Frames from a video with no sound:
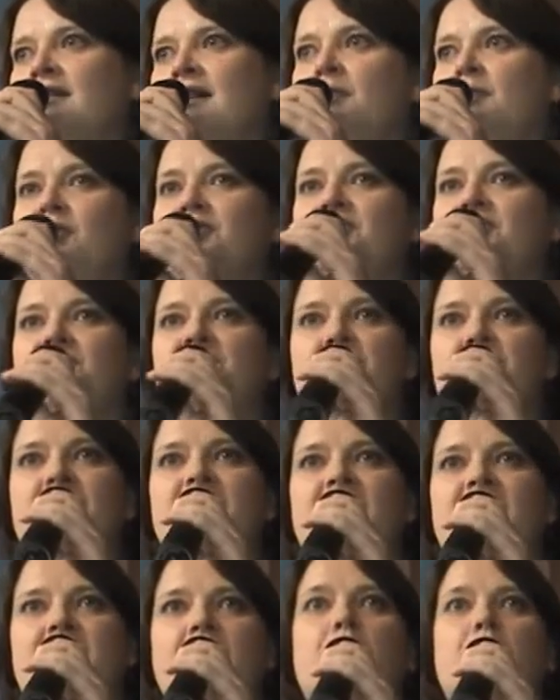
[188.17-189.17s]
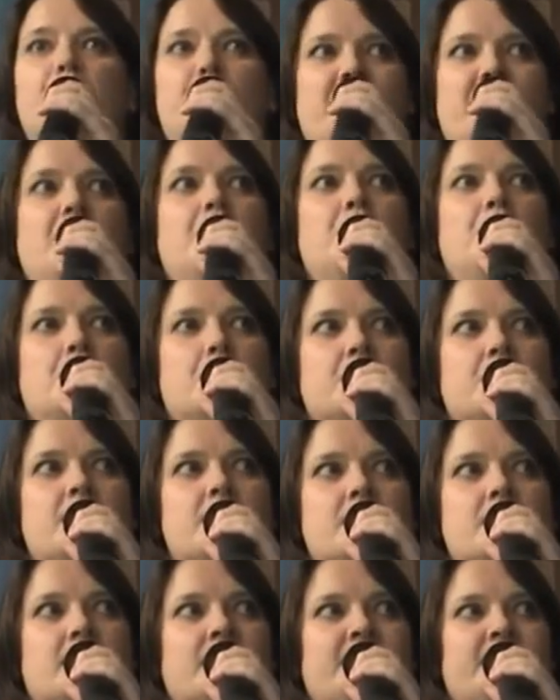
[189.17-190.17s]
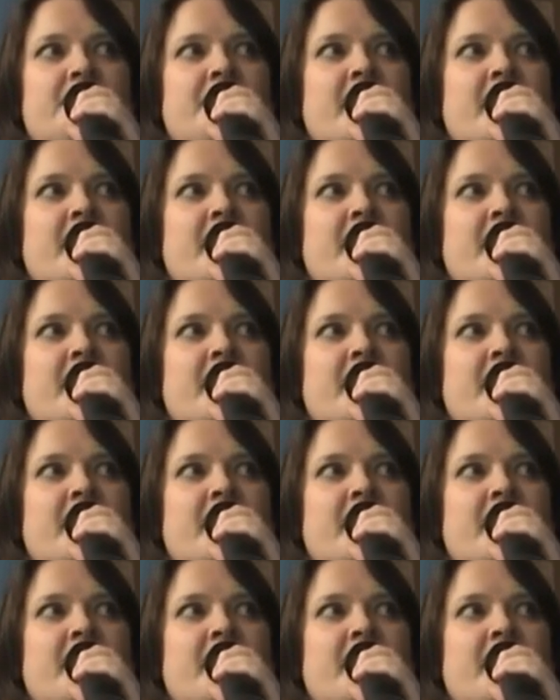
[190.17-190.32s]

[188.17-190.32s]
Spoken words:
And once you've done it, you'll be hooked.